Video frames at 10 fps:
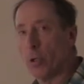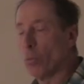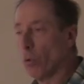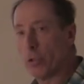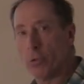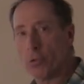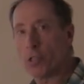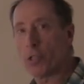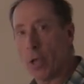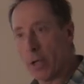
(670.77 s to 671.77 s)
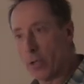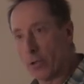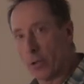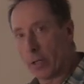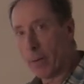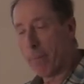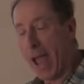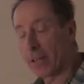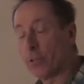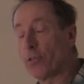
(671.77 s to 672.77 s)
We'll use
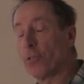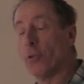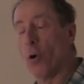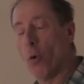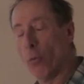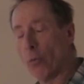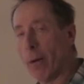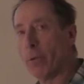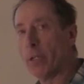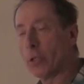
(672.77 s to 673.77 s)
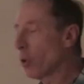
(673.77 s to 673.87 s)
compacted snow, rub it in the